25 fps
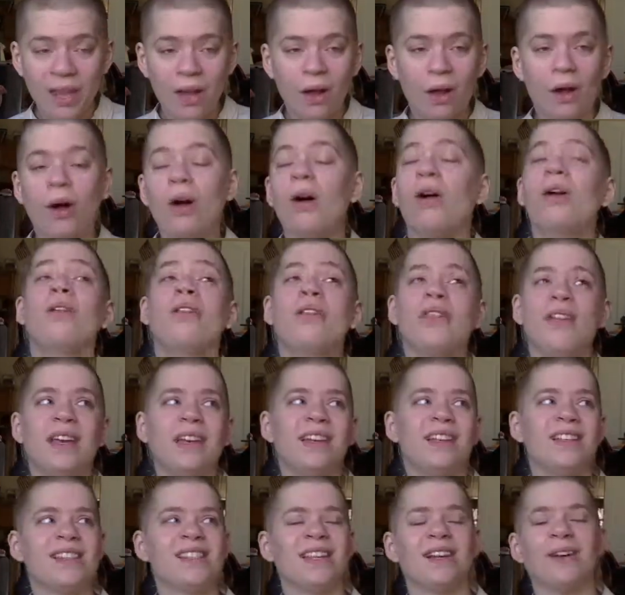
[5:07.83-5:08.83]
All
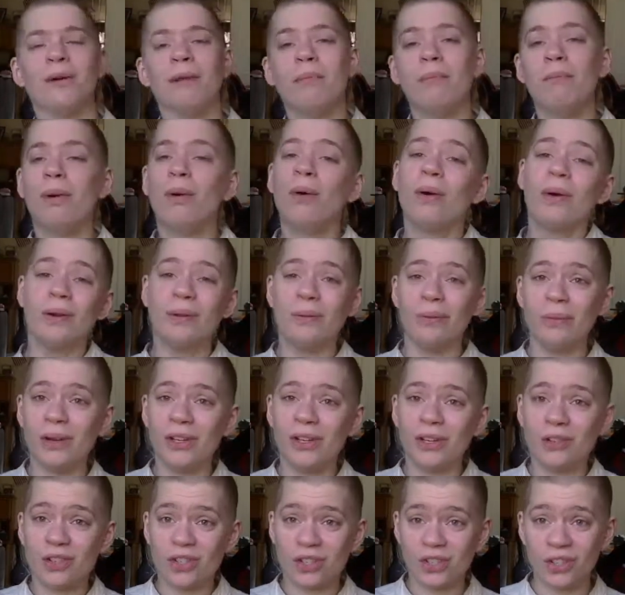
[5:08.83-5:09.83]
things that are important when
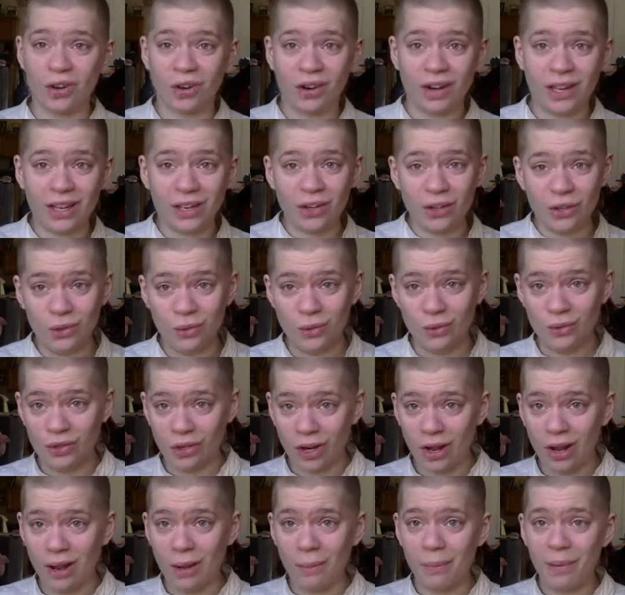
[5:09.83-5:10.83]
you're starting a new
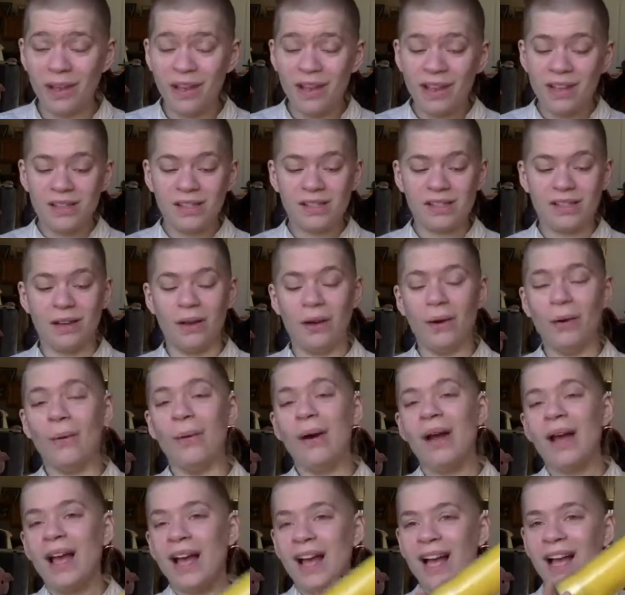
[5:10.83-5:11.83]
job.
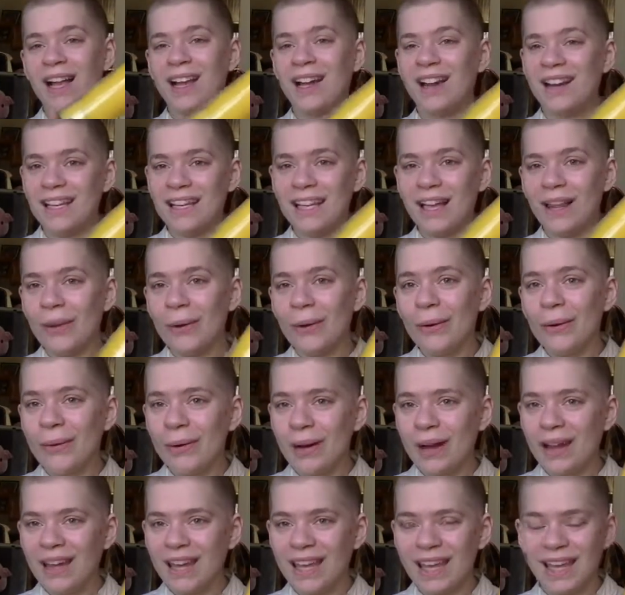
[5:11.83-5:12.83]
So I got a
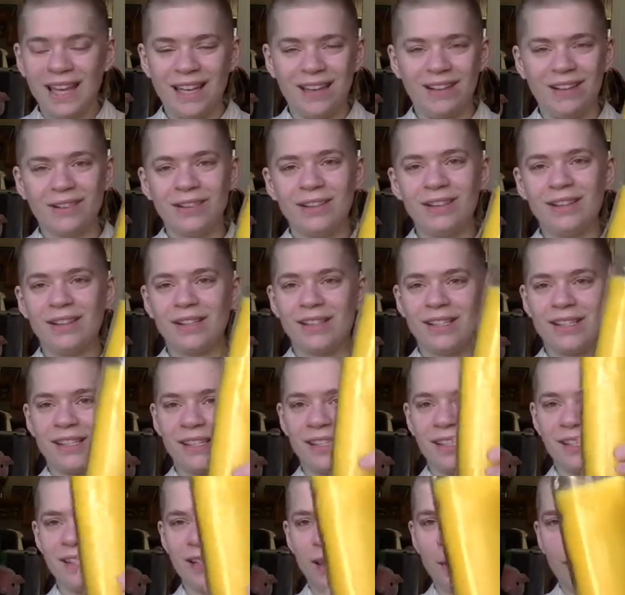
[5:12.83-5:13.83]
yellow candle. This
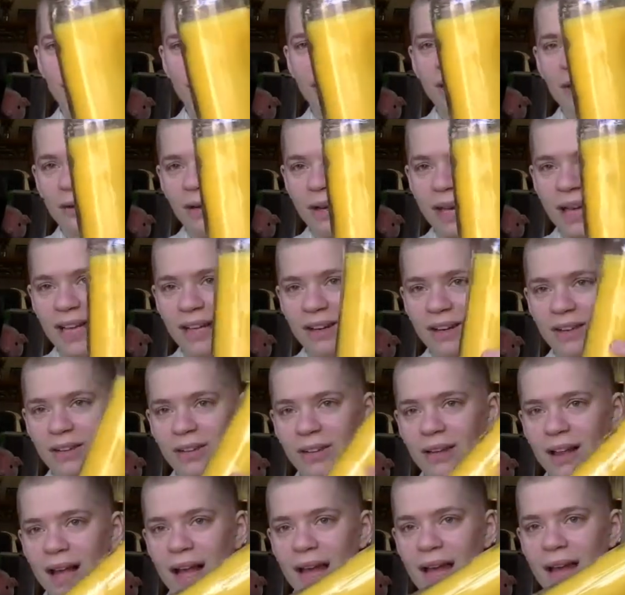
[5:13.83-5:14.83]
is a pillar
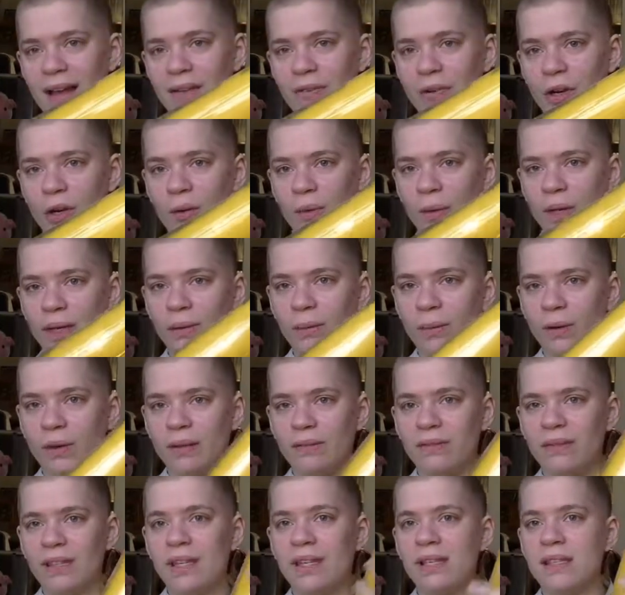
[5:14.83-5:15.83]
candle. I have a green one
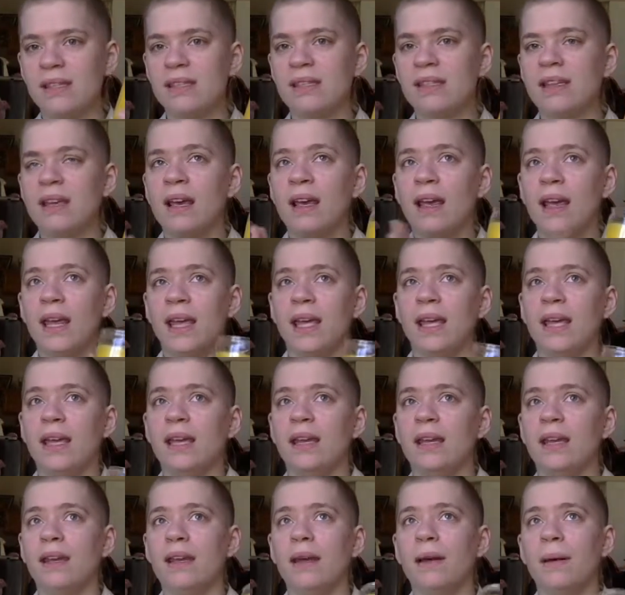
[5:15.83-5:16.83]
of these
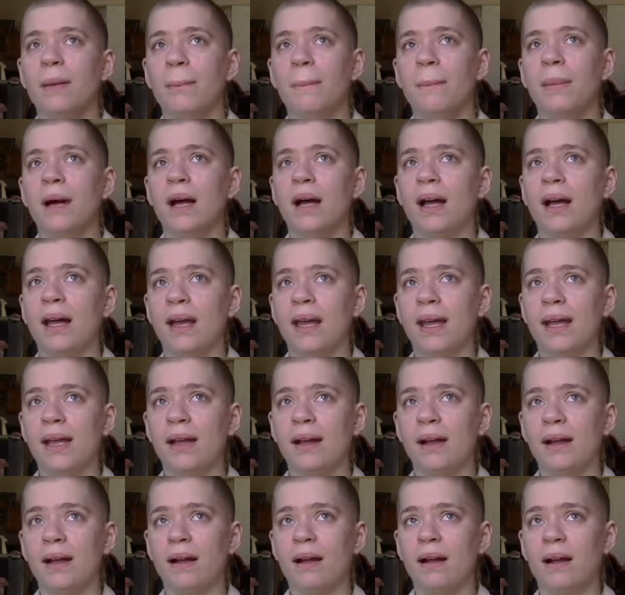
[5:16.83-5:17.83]
in
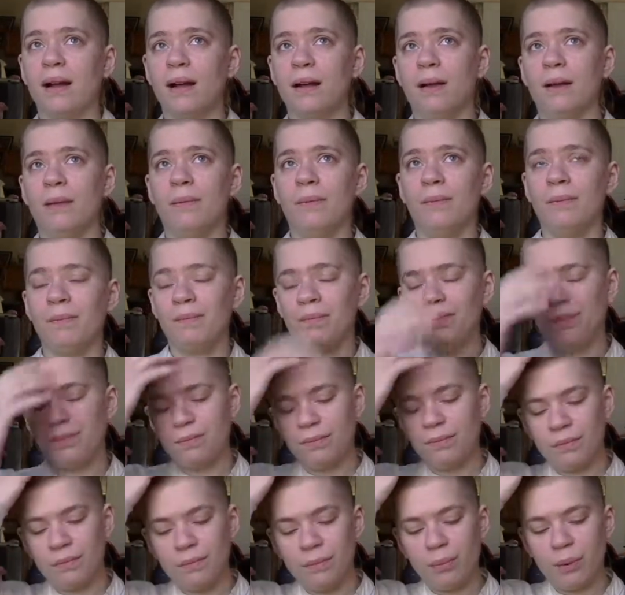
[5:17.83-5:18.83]
my um,
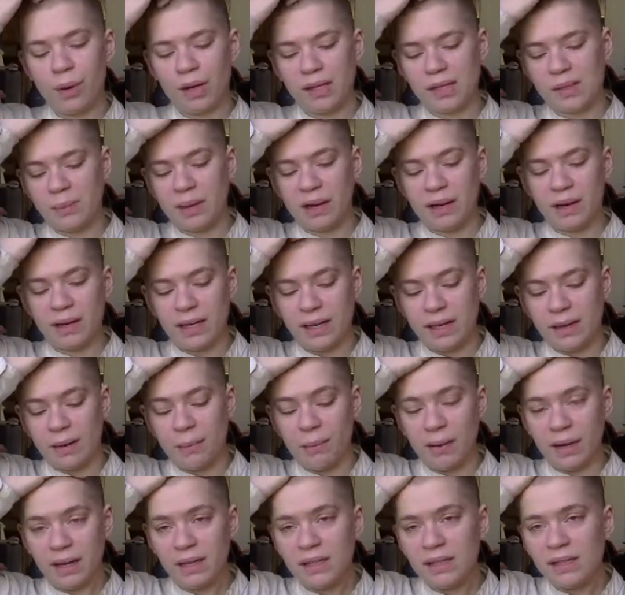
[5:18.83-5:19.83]
prosperity and
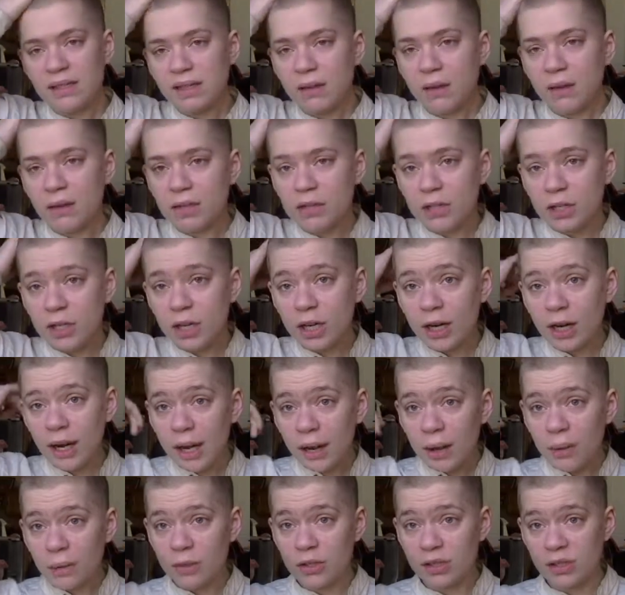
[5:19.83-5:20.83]
abundance altar,
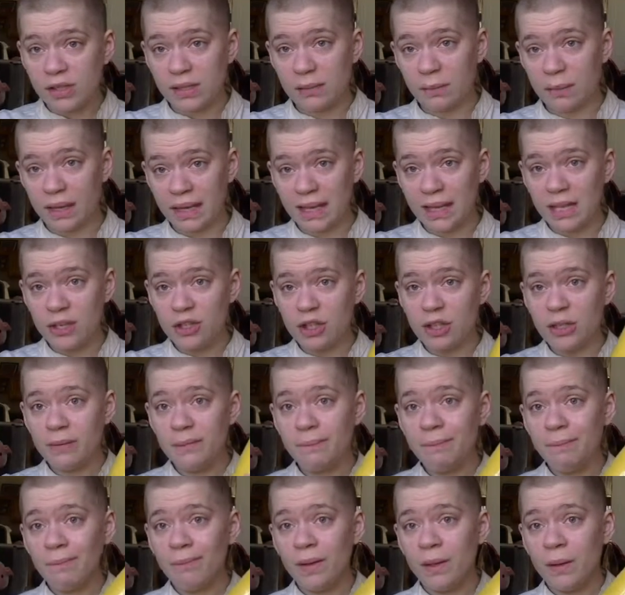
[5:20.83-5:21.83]
which is in my kitchen,
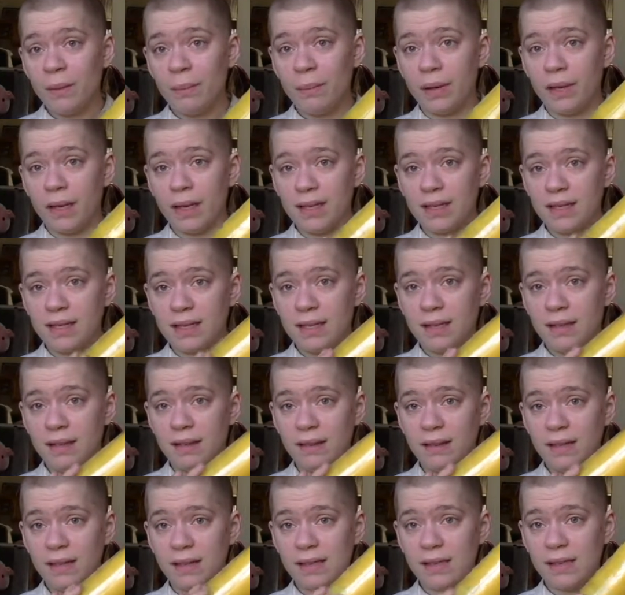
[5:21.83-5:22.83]
but
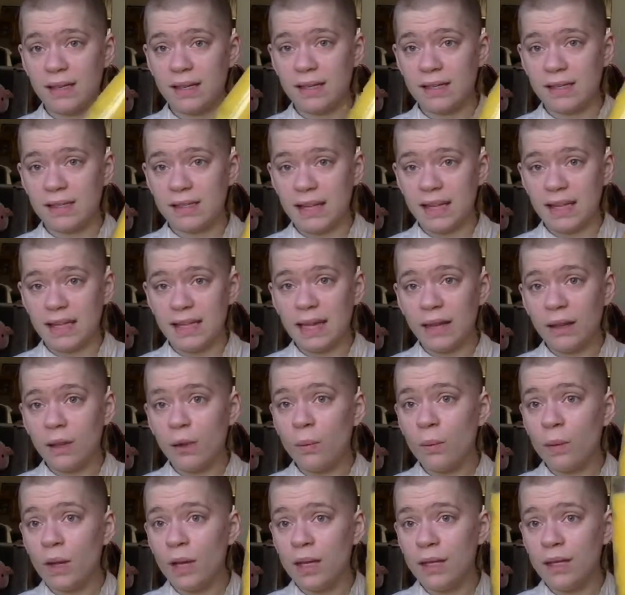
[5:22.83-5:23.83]
this is a yellow
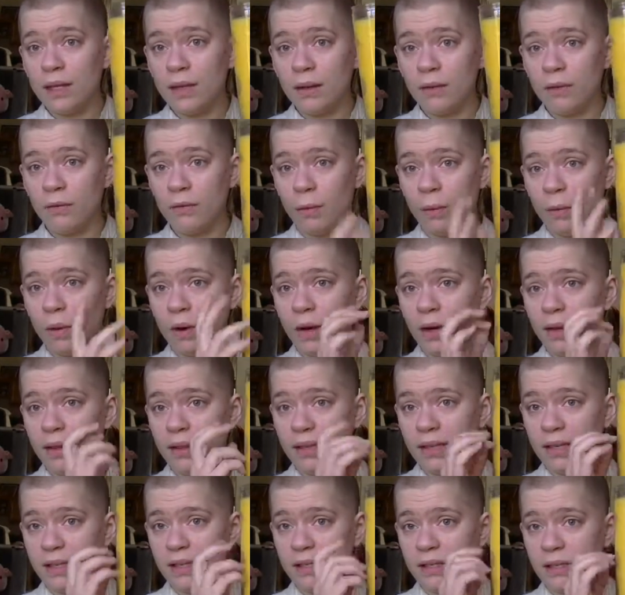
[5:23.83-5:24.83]
one for
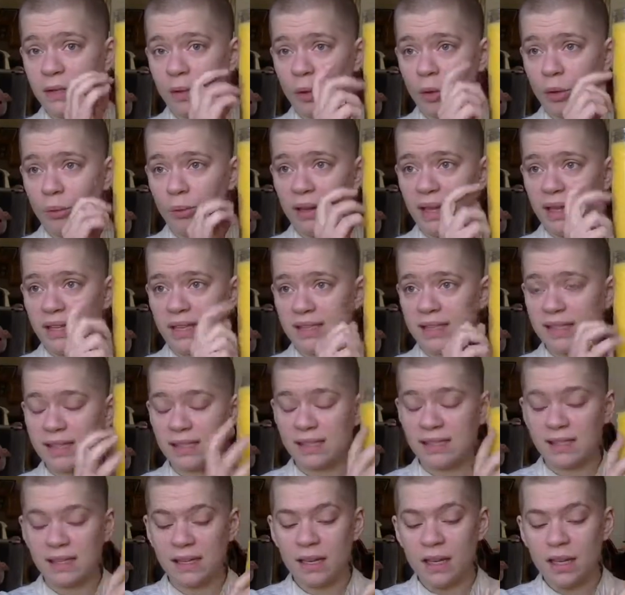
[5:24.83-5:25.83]
the solar
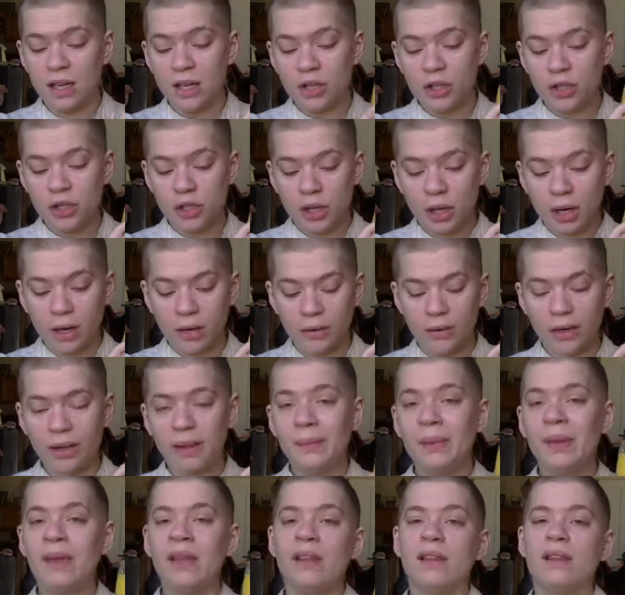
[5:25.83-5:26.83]
plexus chakra.